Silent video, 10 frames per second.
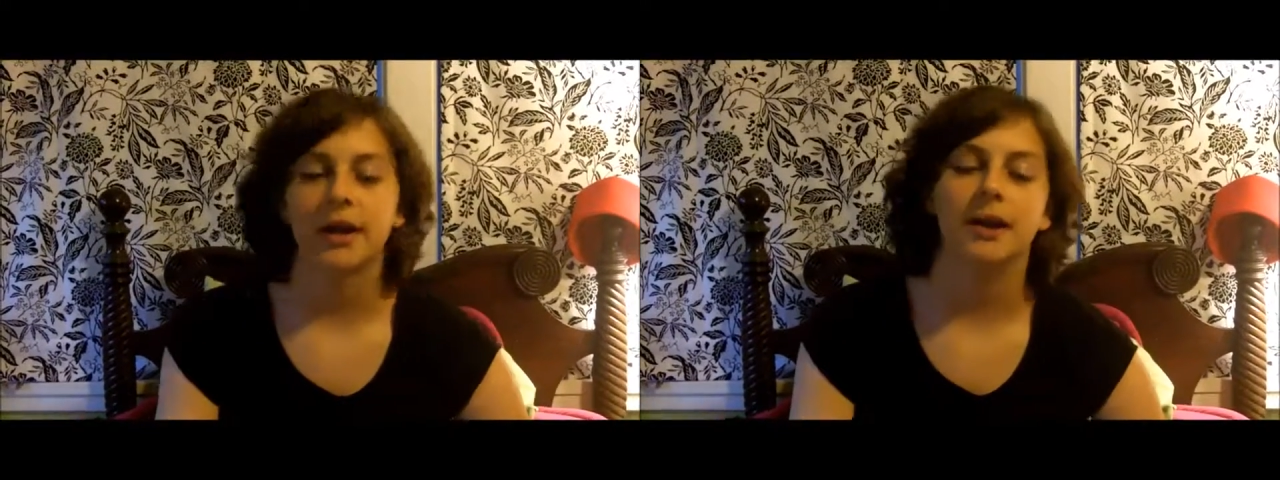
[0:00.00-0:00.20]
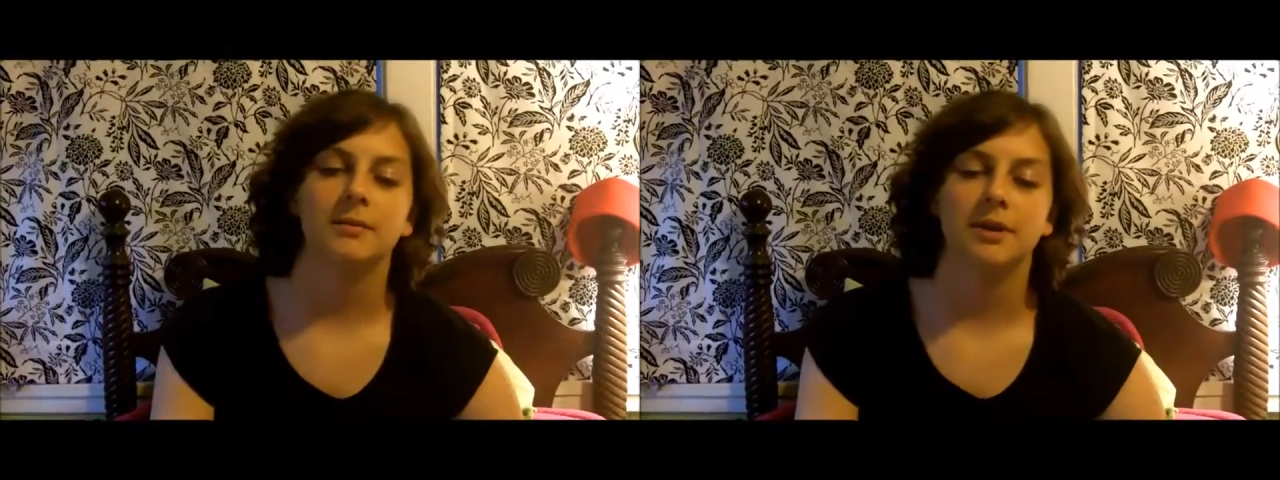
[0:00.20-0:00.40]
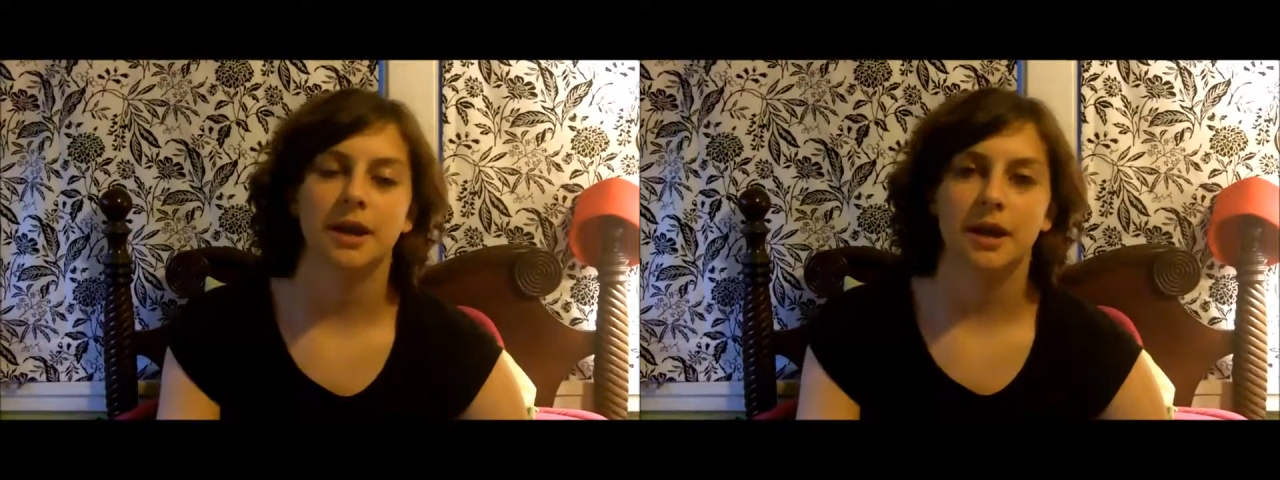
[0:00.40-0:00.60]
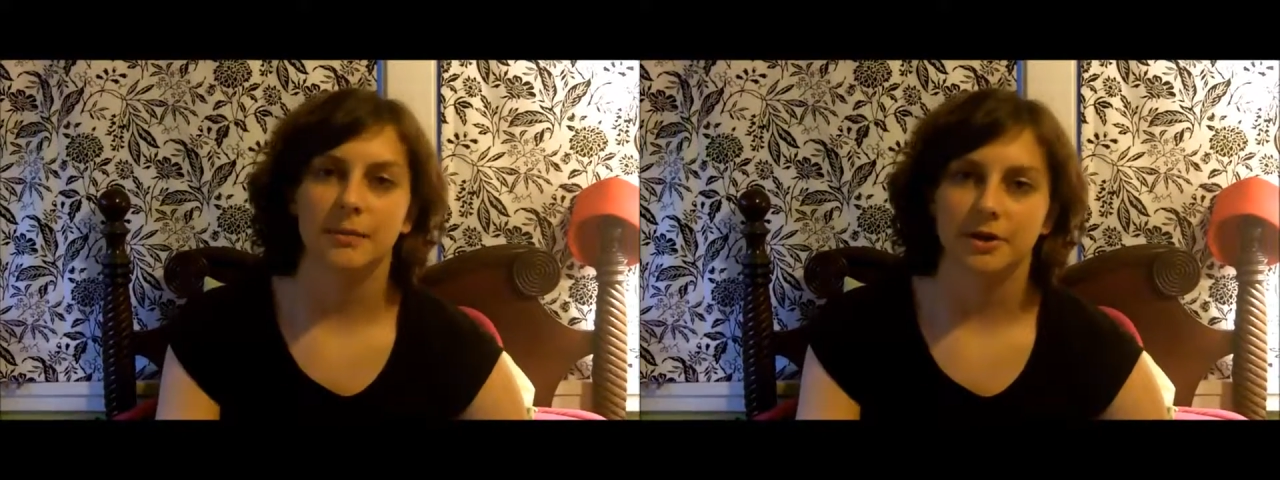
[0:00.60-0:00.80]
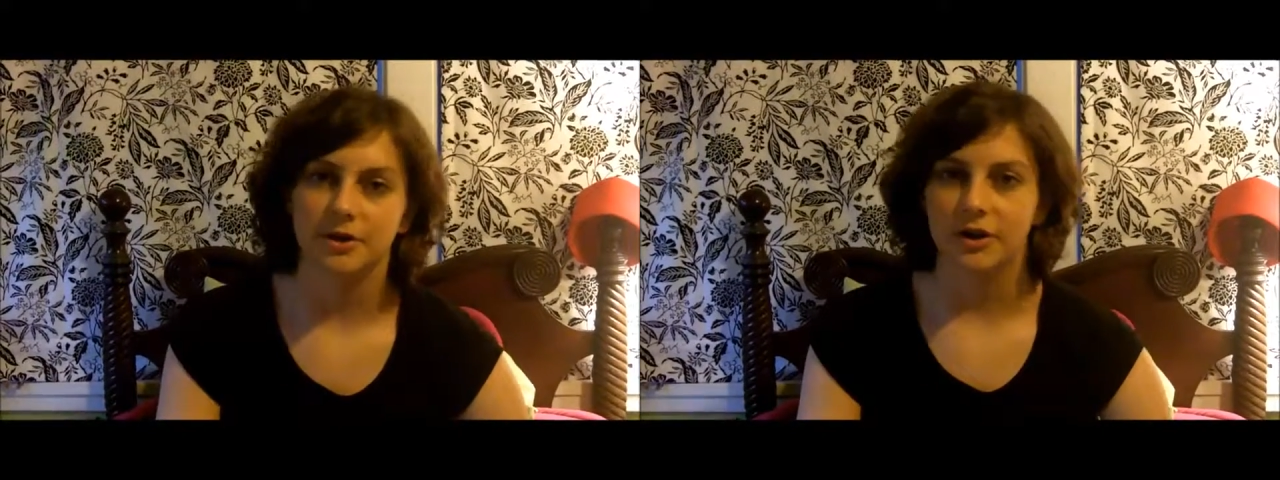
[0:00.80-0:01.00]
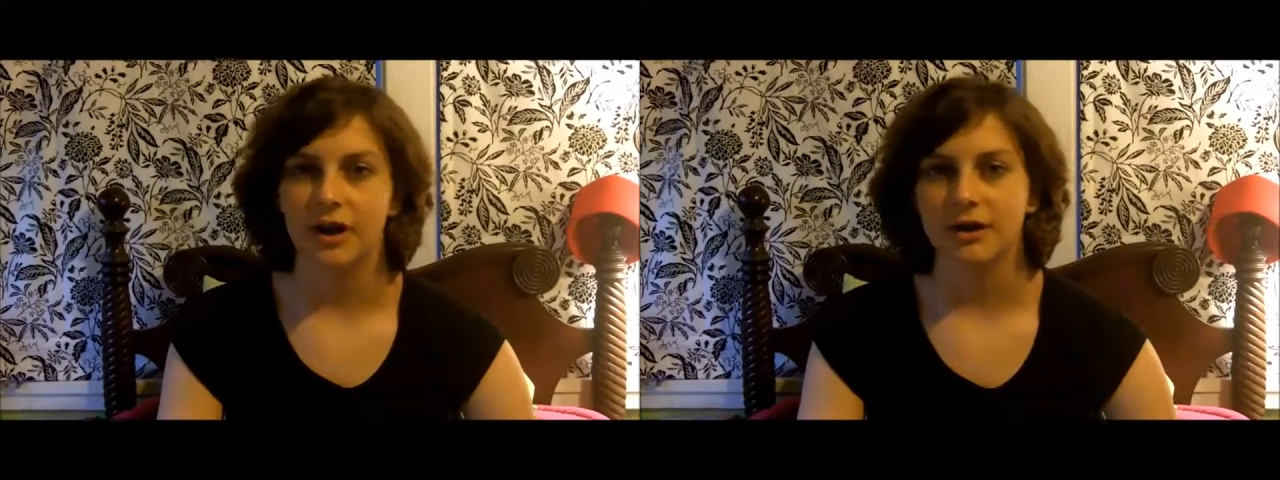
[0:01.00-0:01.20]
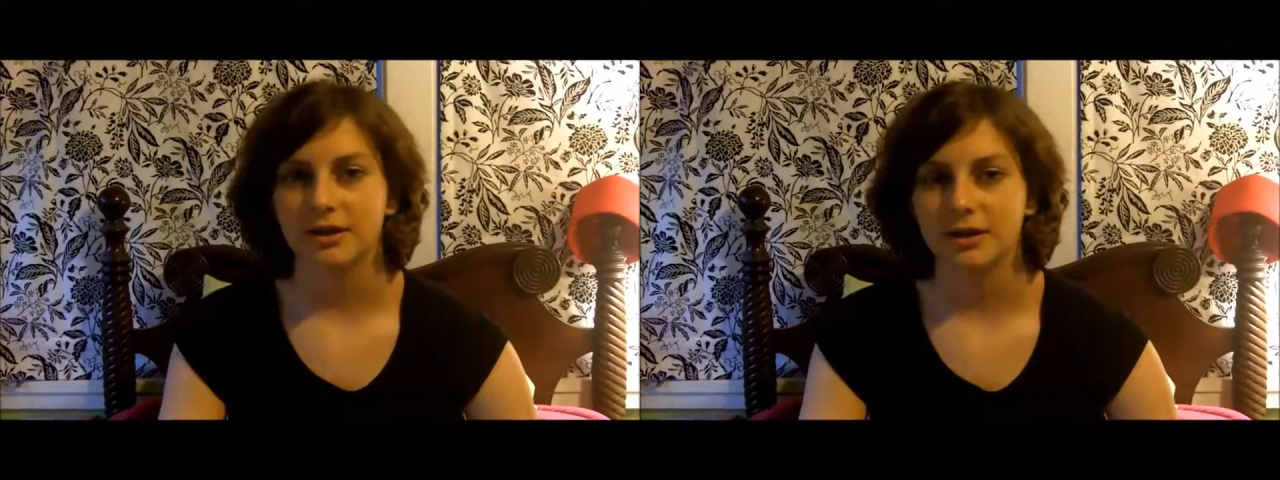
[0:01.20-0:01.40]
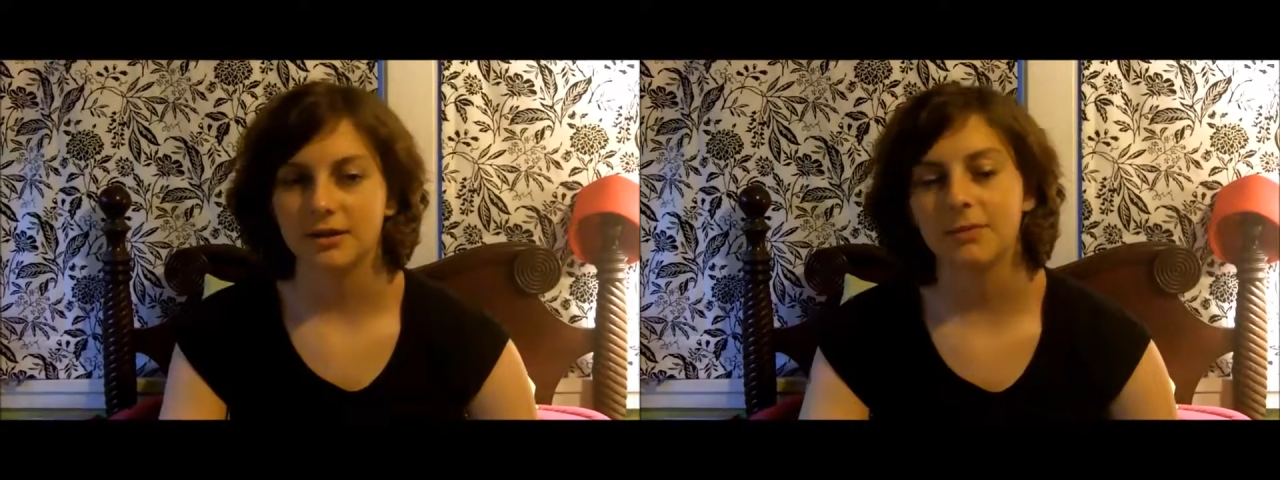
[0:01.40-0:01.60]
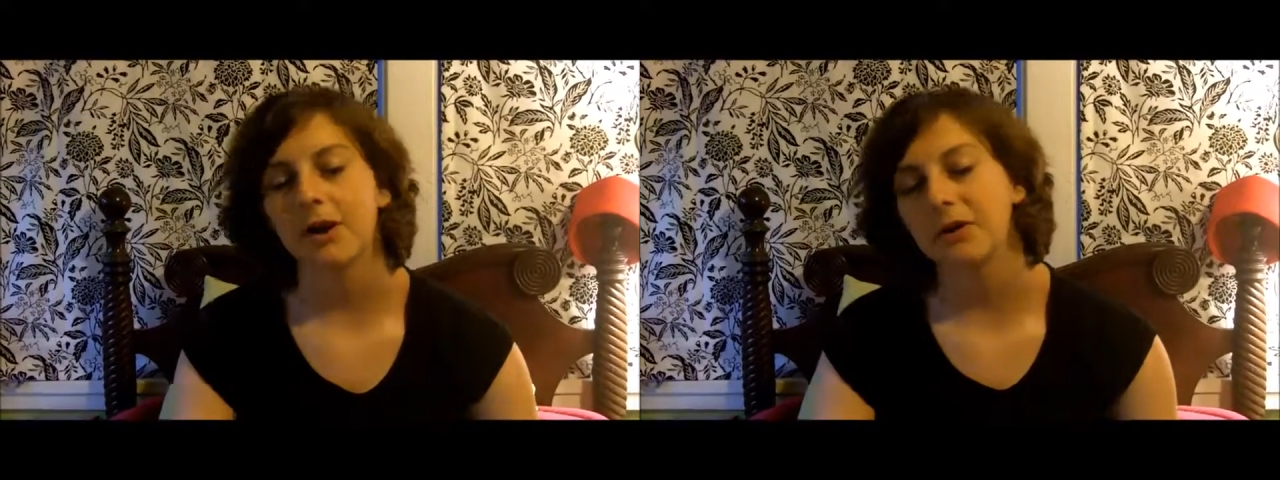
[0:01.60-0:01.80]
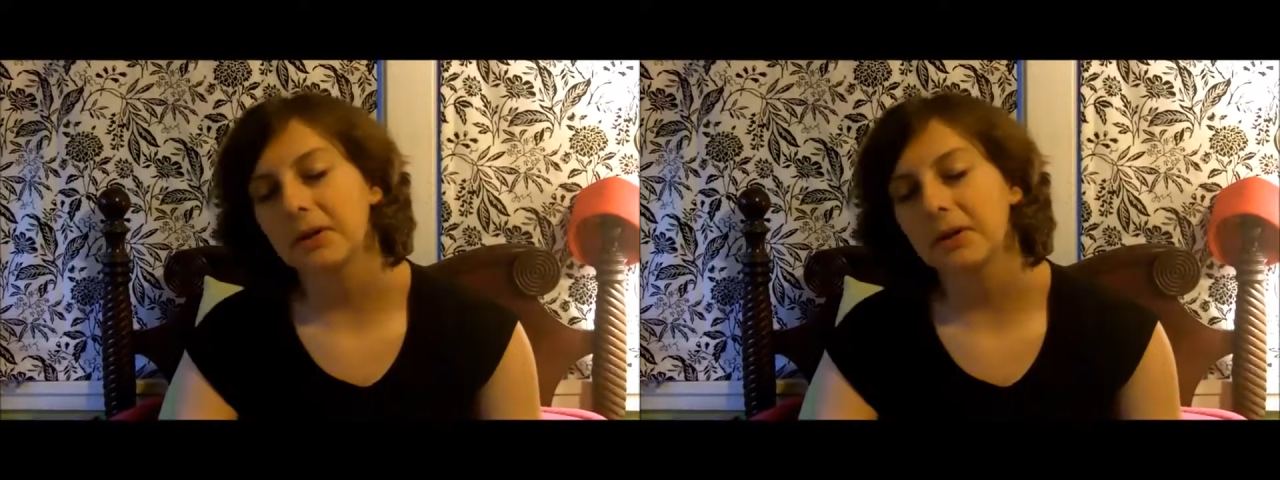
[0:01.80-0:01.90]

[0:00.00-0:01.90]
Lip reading: And I'm taking a bunch of kind of some hard